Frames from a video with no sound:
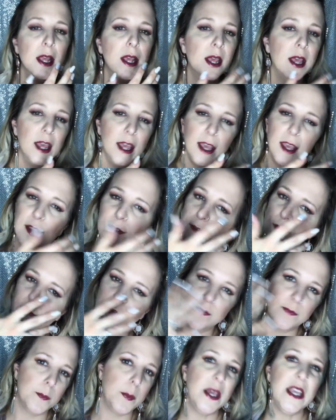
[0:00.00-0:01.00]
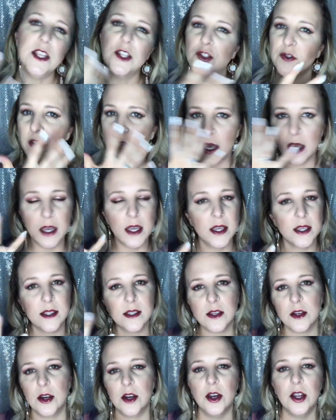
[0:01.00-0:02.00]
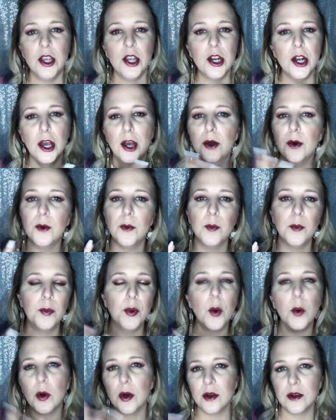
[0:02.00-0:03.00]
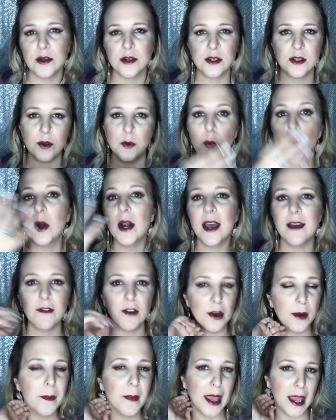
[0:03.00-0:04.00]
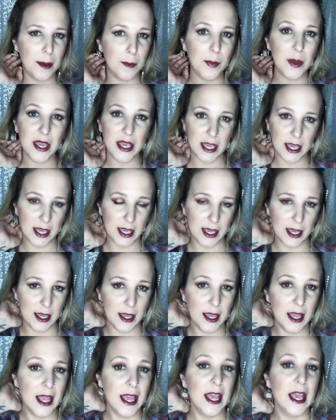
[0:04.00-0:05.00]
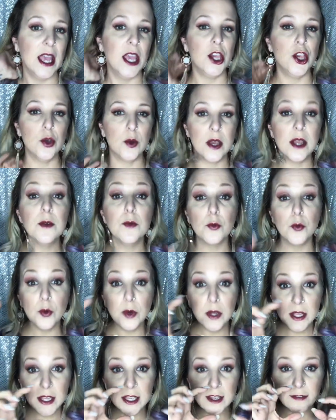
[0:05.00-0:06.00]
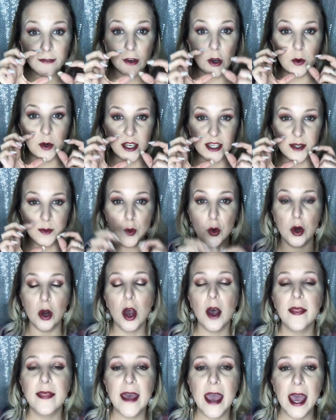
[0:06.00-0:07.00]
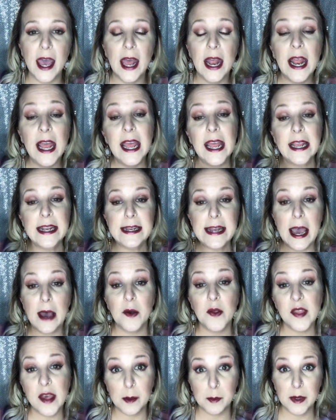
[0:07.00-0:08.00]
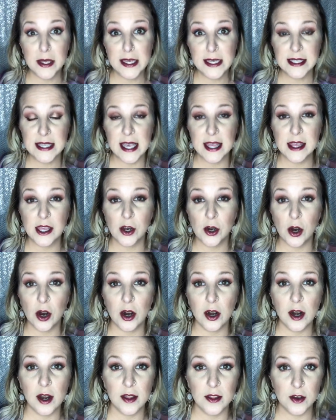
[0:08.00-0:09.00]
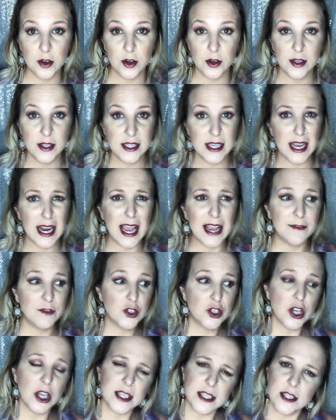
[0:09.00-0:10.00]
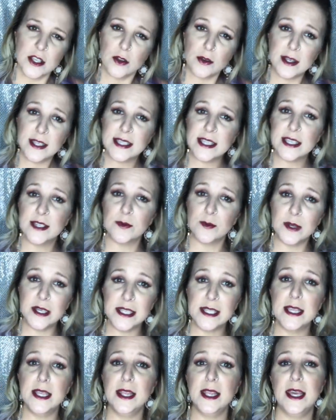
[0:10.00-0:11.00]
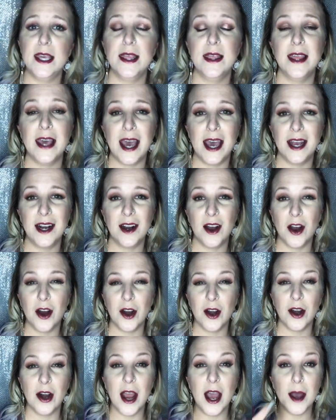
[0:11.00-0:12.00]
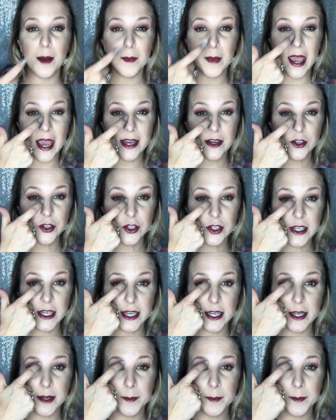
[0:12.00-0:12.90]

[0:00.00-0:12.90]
if peach fuzz, or, you know, pores, or whatever it may be. You can really focus more on that. Now, that being said, there are other girls that I've just noticed this recently that are actually,